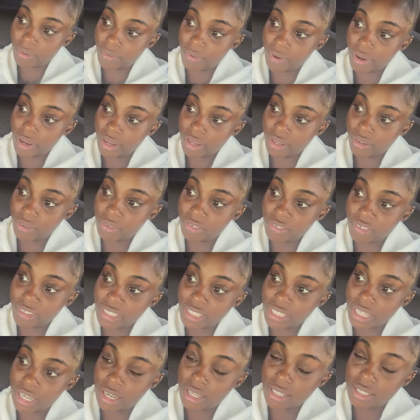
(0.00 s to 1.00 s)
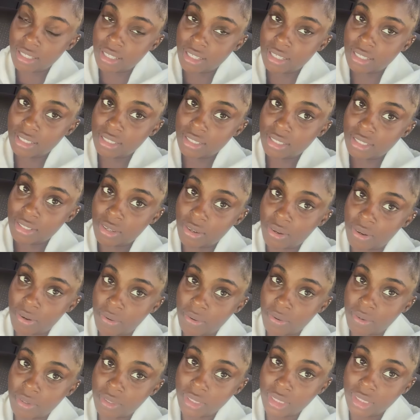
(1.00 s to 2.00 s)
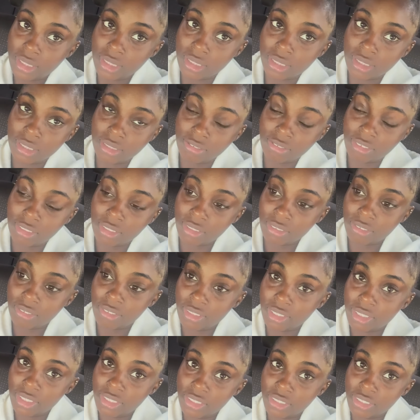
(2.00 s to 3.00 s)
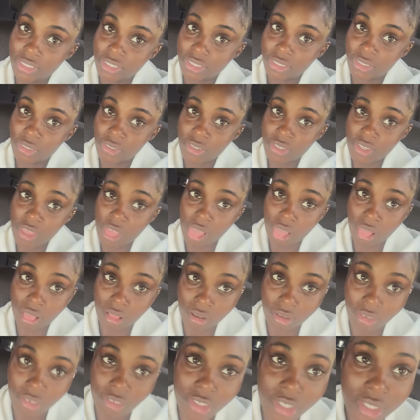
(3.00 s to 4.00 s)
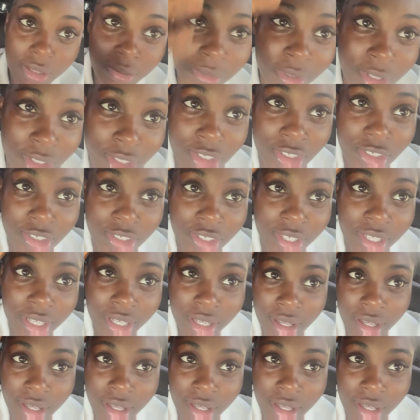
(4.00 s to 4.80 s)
We're heading over to Azan's now for the Christmas tree.